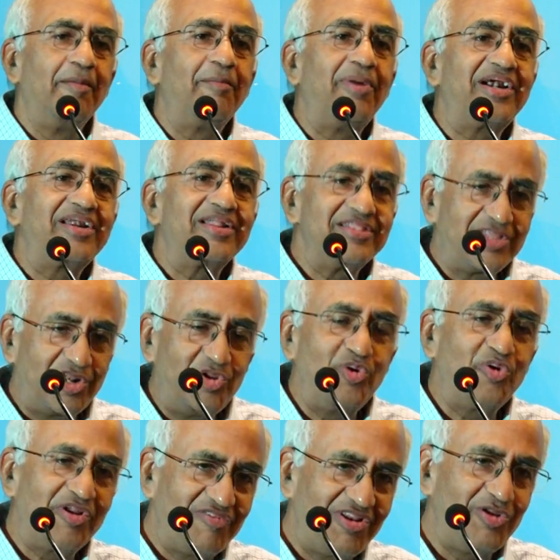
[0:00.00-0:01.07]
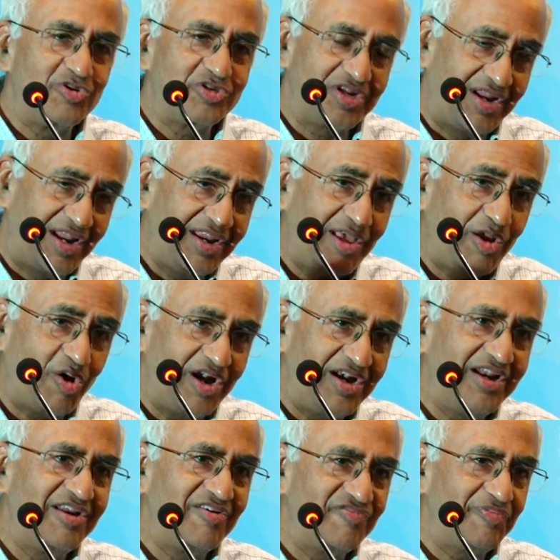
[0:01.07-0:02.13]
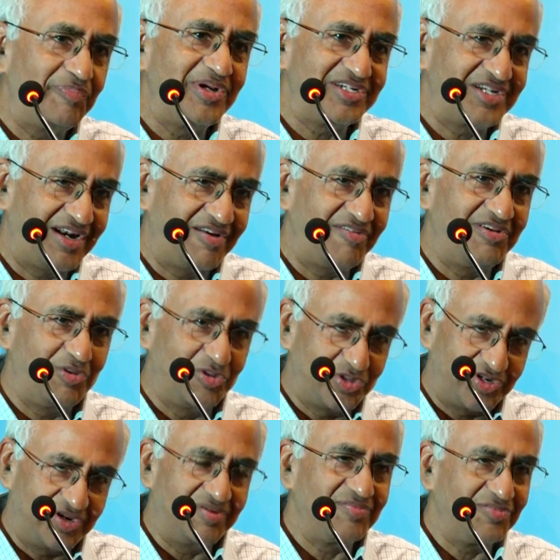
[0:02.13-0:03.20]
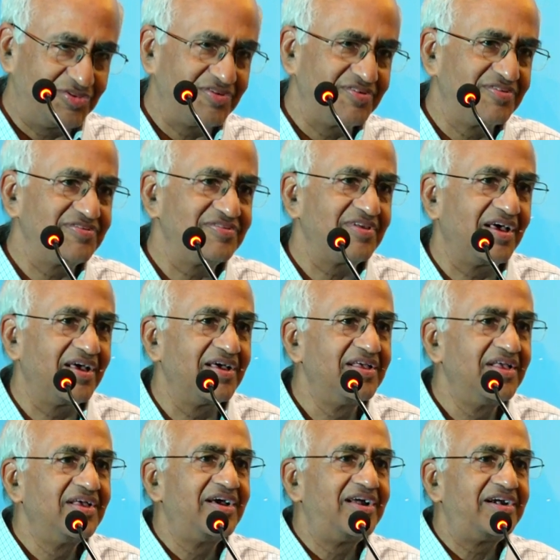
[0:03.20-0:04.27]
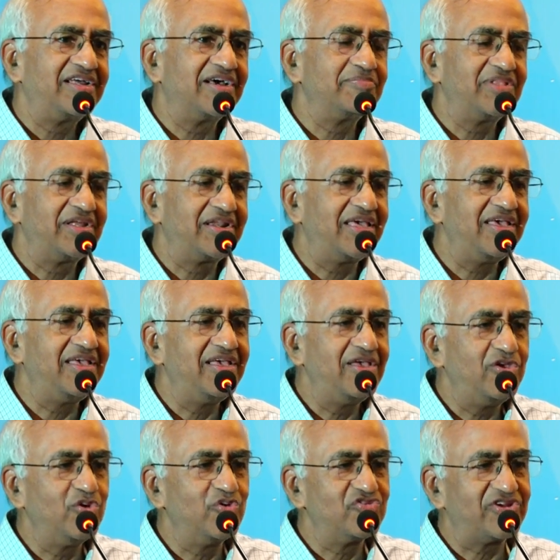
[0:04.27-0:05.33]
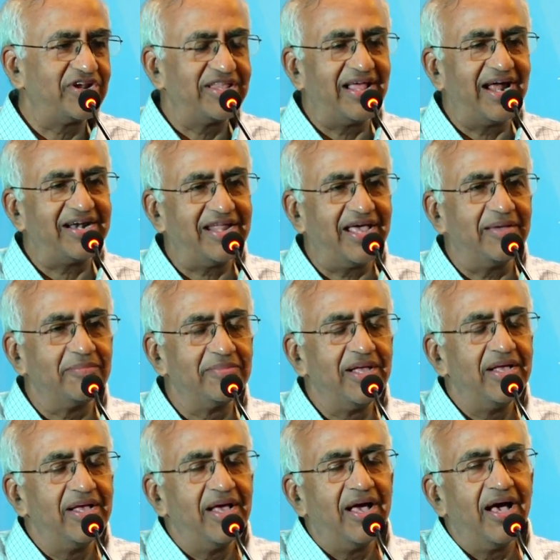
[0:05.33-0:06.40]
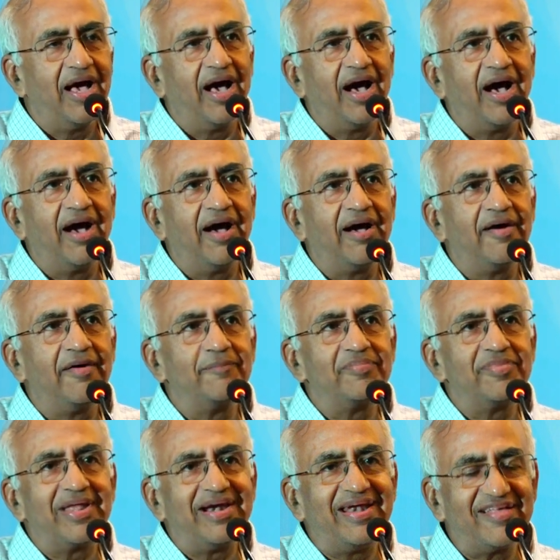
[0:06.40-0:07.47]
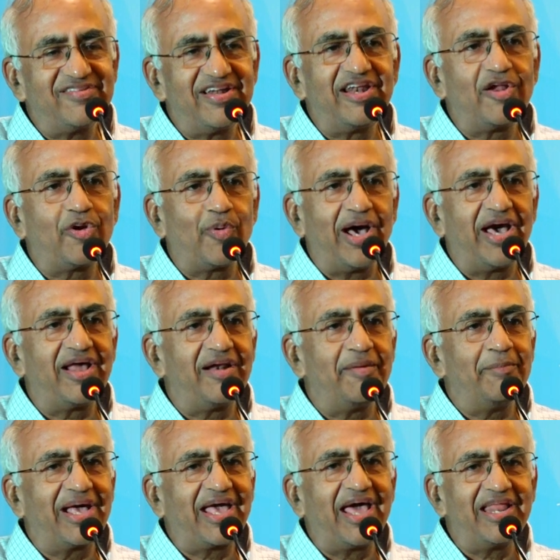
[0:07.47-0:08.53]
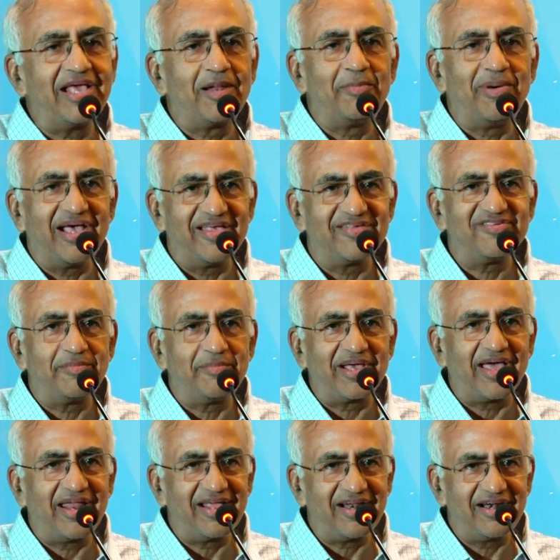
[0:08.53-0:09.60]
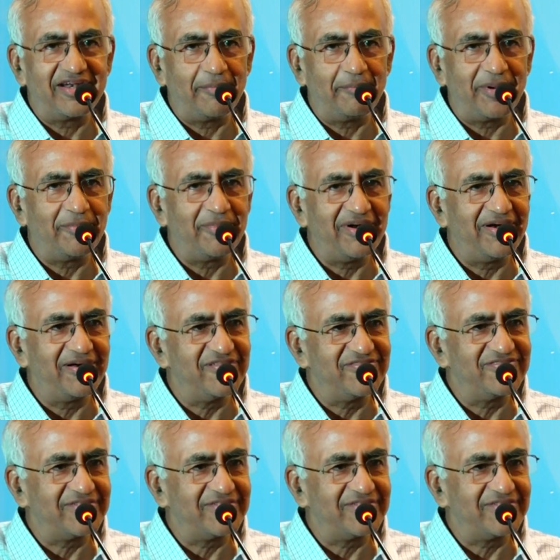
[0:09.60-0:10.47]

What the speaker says: But the new revolution, and he called it Information Revolution, which is a term that he used at that time, doesn't require mechanical bias or mechanical temperament.